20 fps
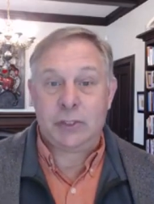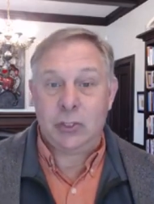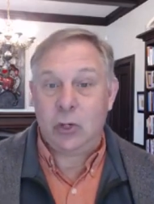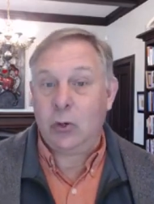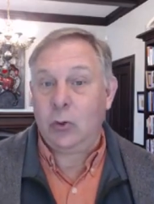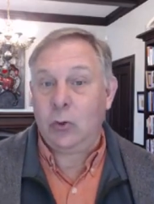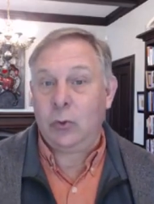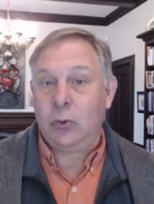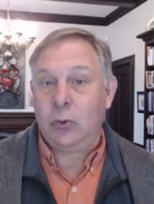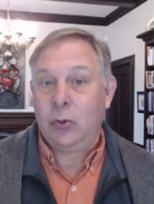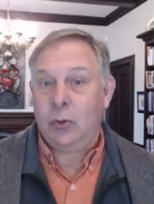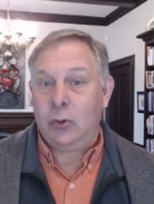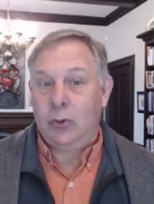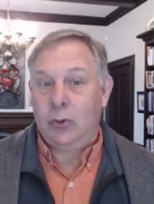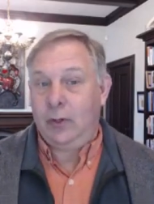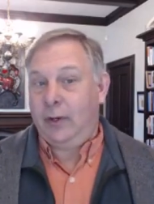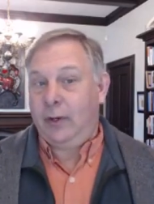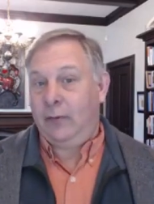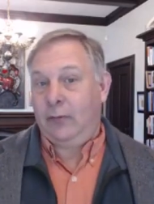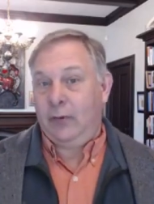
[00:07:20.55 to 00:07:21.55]
no
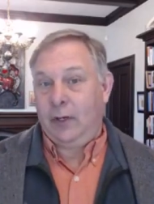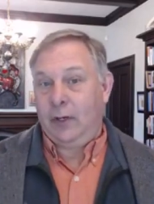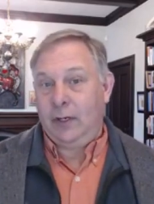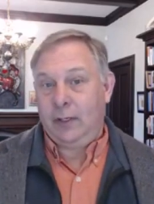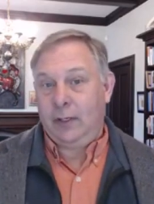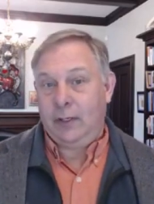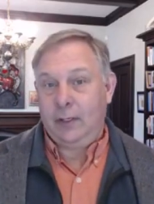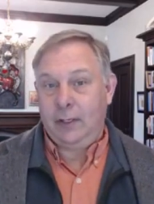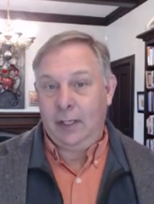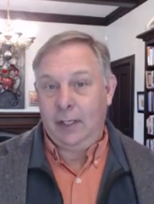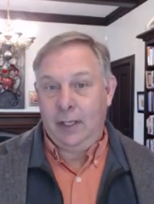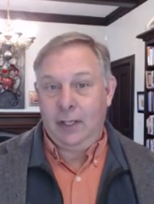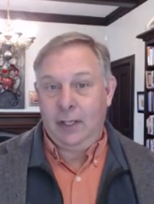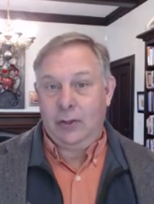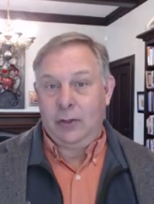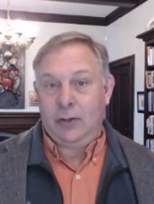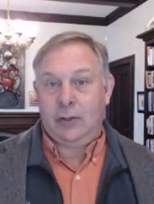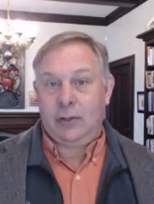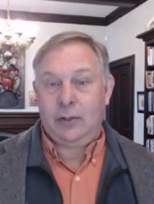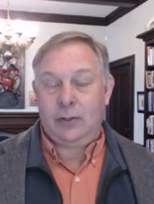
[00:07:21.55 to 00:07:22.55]
different
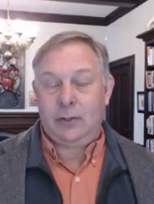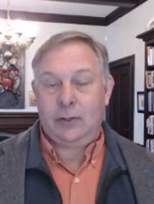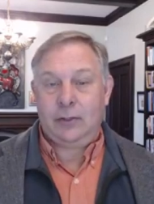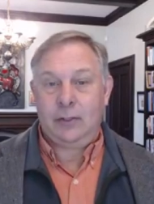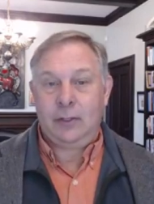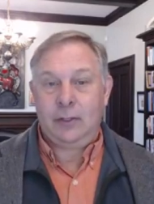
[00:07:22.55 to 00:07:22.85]
either.